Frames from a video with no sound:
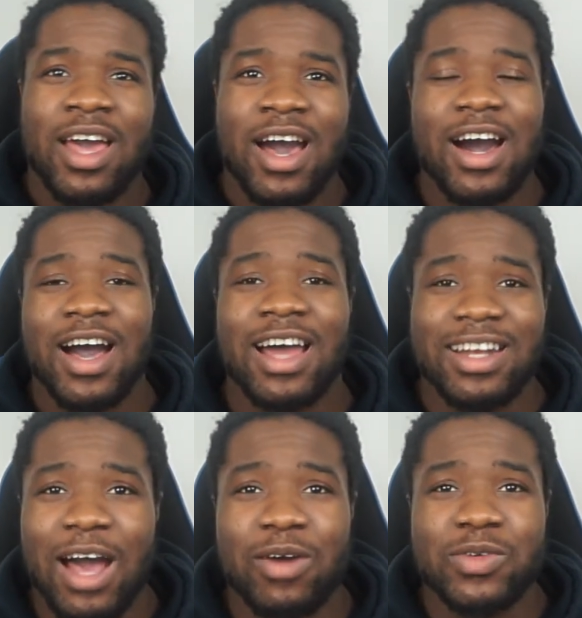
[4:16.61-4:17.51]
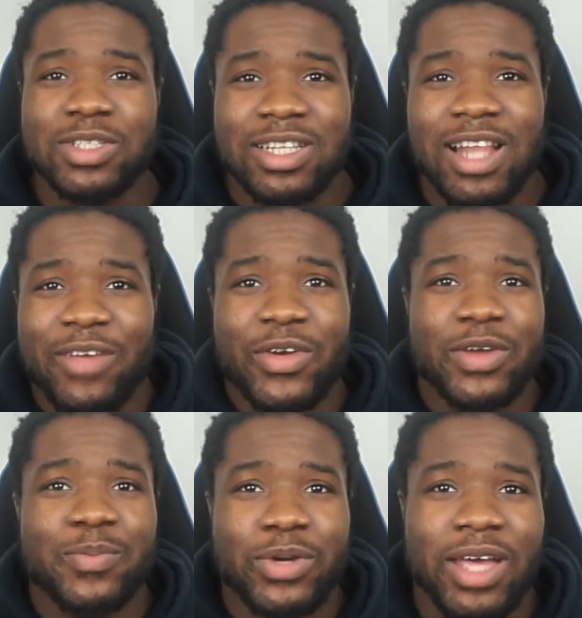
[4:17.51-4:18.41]
And I wasn't like very
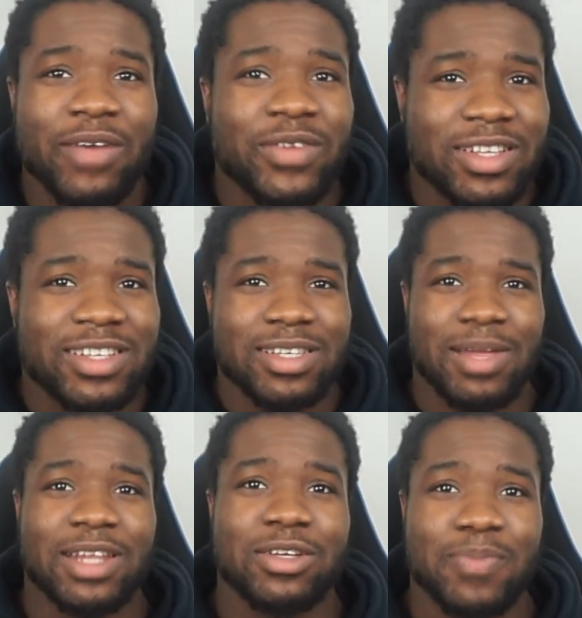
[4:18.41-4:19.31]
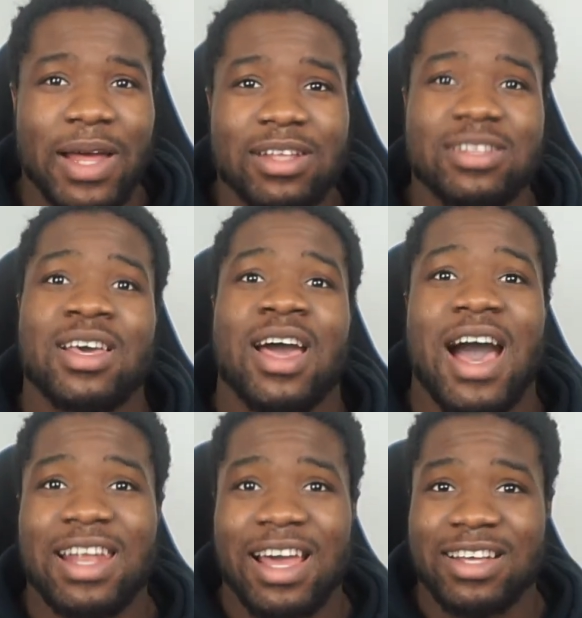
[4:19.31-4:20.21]
book heavy. It didn't seem like there was balance.
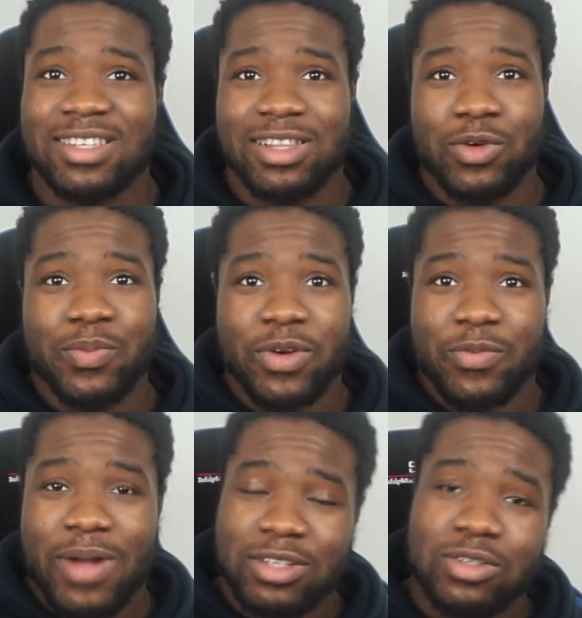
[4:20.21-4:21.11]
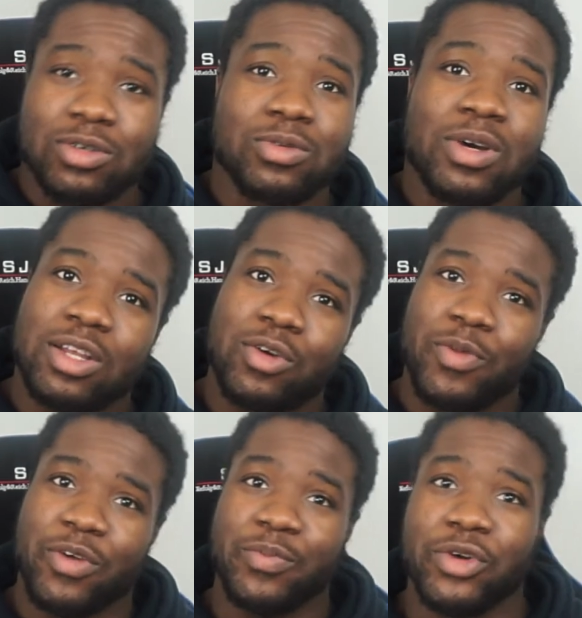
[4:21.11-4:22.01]
I liked a little bit of practical, a little
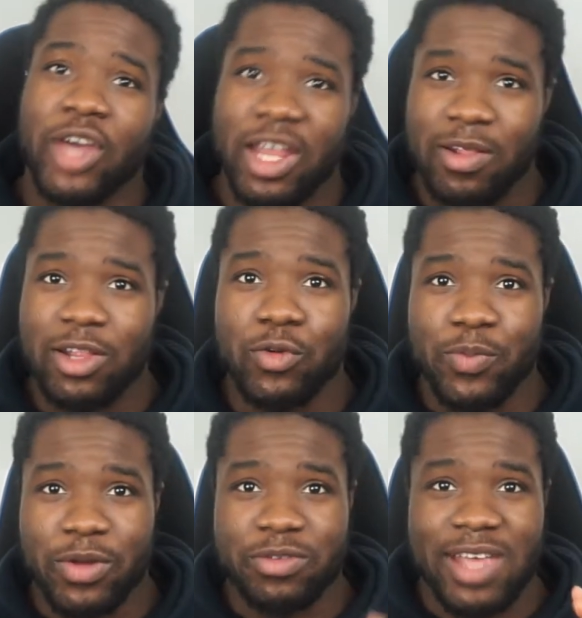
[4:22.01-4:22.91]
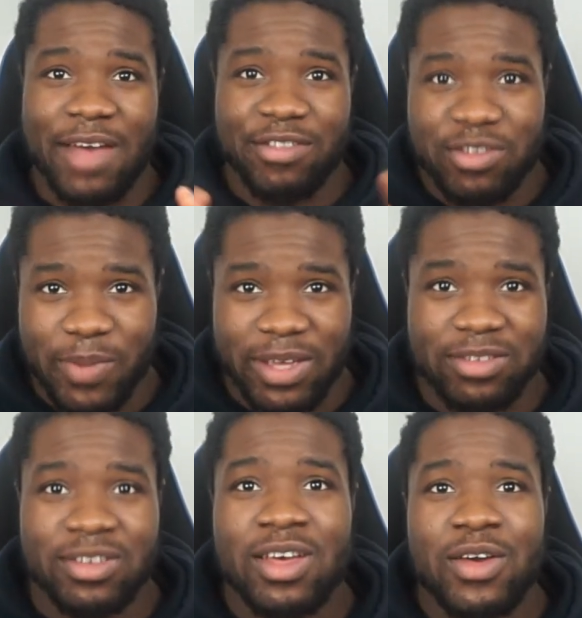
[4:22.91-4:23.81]
bit of book and a little bit of time
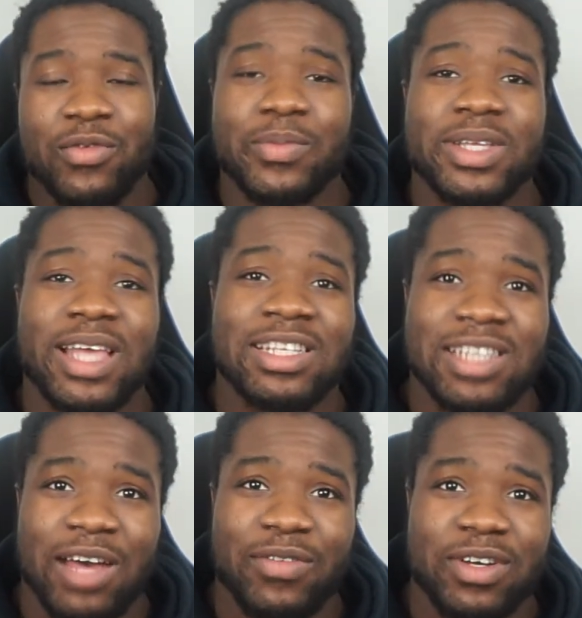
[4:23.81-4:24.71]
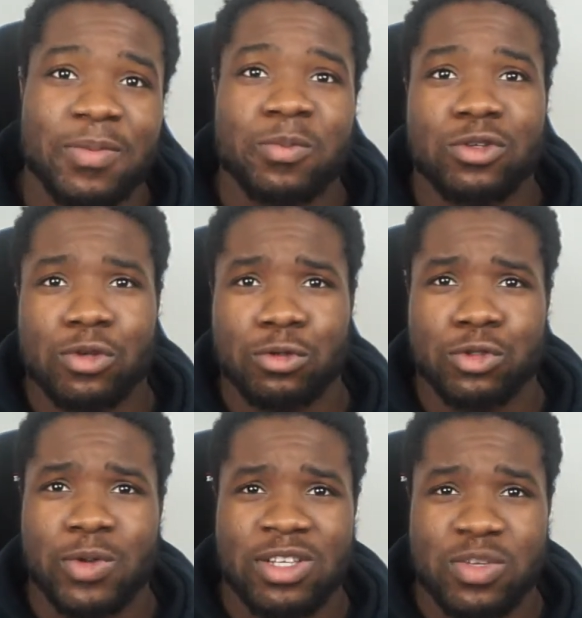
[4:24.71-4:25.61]
space for me to actually have a
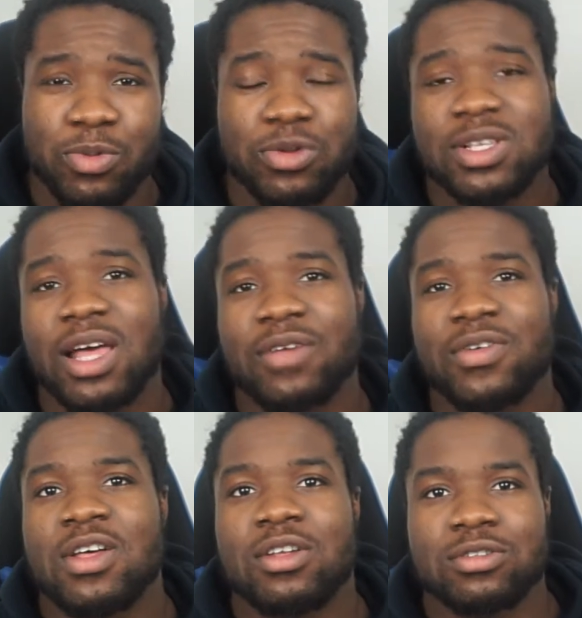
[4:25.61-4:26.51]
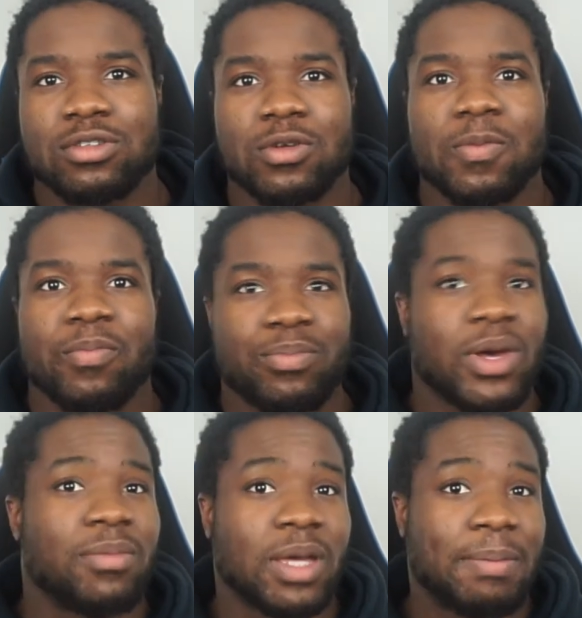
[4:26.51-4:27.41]
social and sports life. So
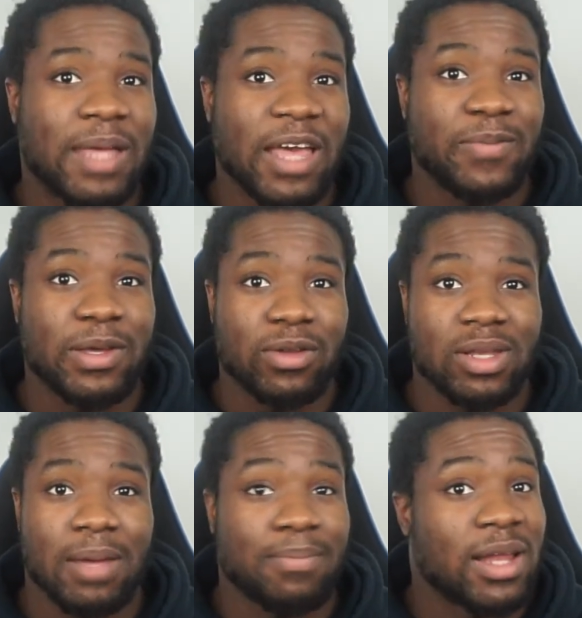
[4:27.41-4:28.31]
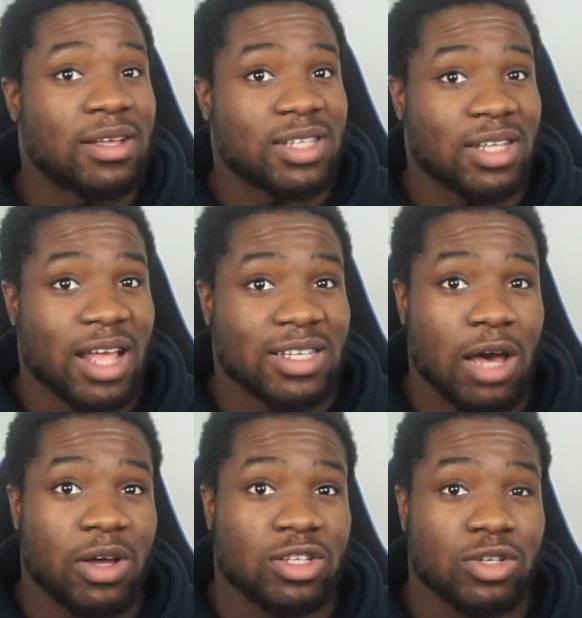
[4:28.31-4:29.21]
Birmingham gave me all of that balance, and that's how
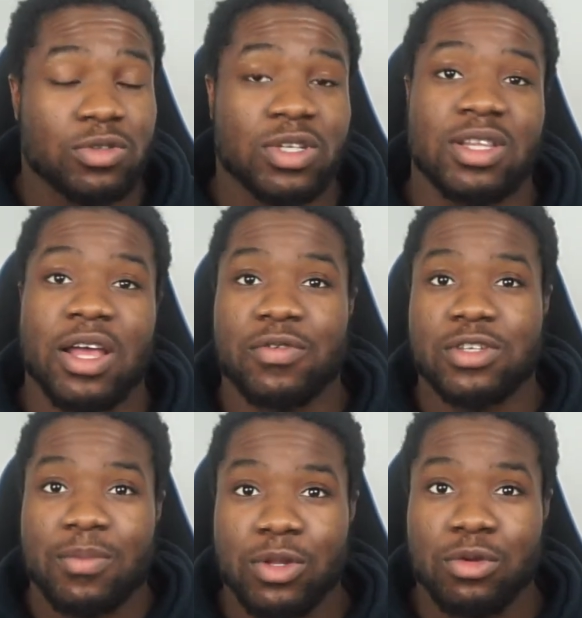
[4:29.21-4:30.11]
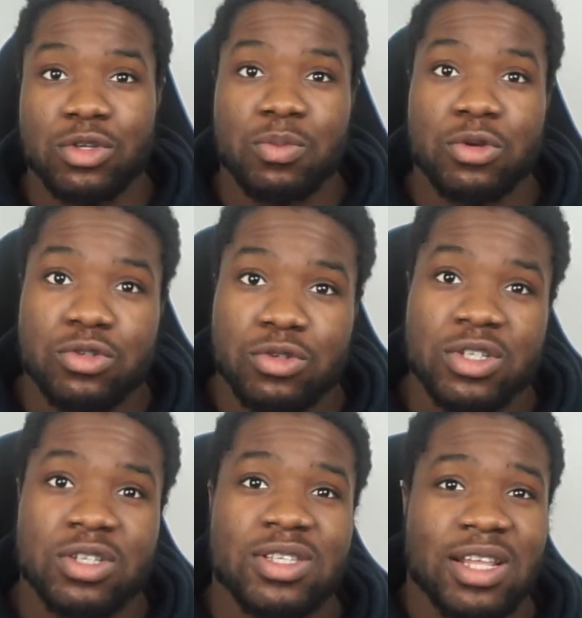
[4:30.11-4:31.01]
I chose it. Now, for somebody who's more
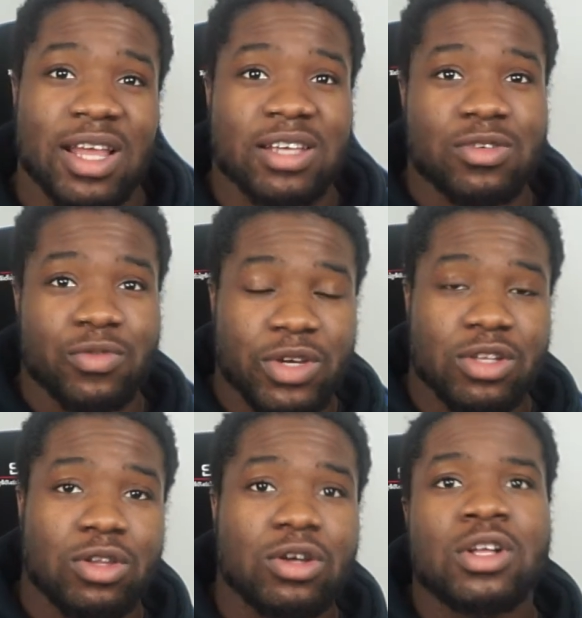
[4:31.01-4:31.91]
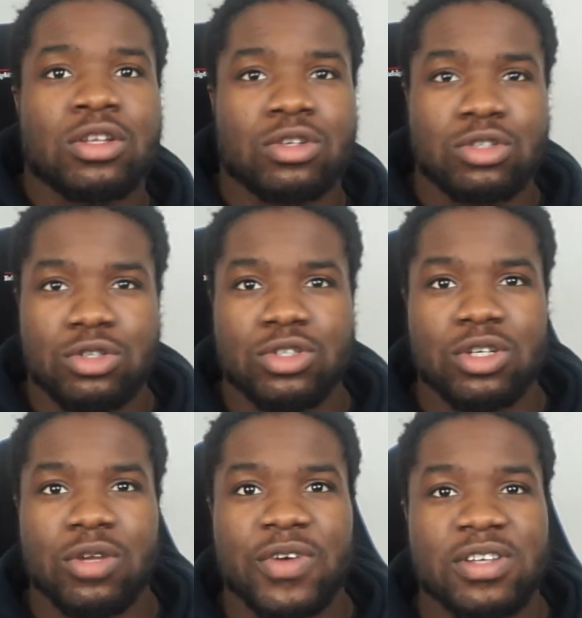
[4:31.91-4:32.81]
studious, that likes to read a lot, you choose your
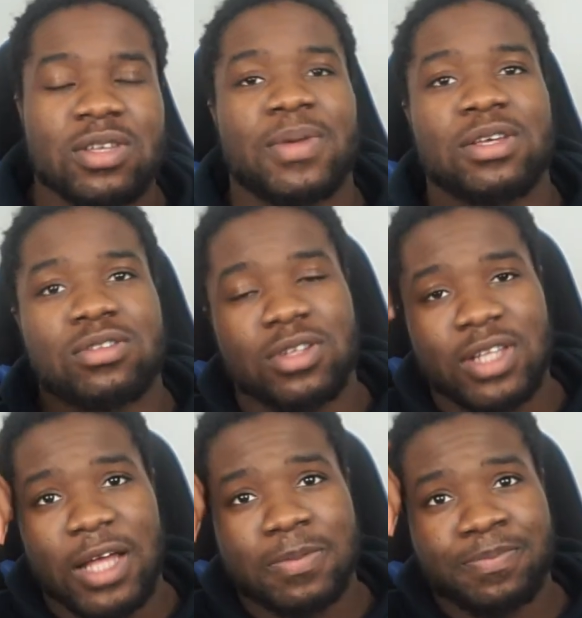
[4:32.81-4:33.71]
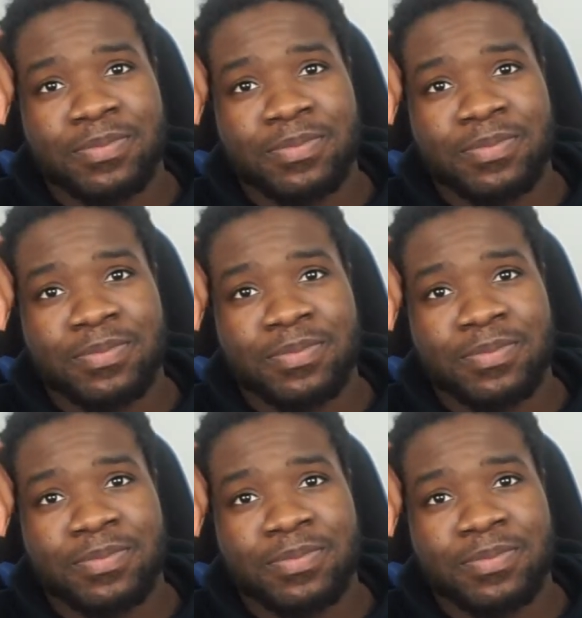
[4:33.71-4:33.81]
university based on that.